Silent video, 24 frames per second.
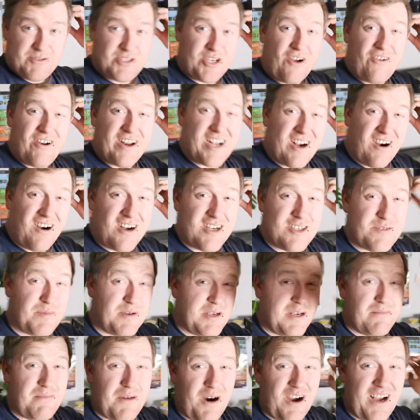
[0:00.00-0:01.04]
I'm sorry guys,
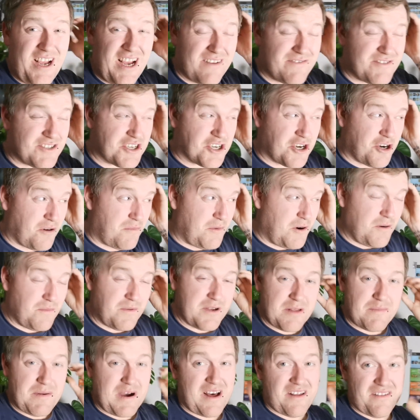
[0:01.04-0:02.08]
but you might have to come
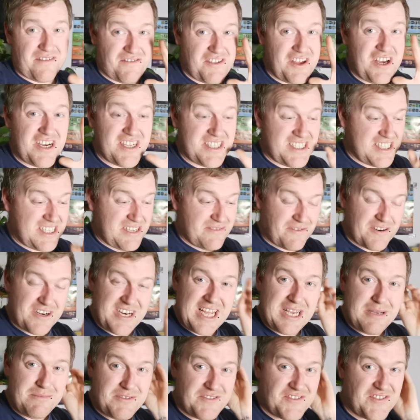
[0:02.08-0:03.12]
up with about 30
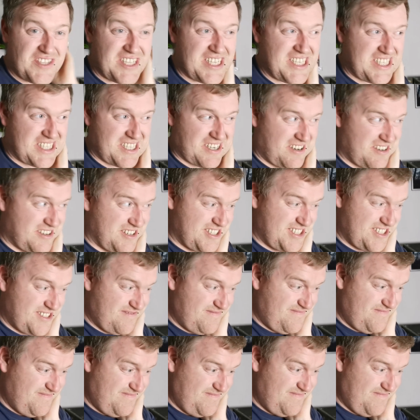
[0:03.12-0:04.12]
different names for these guys.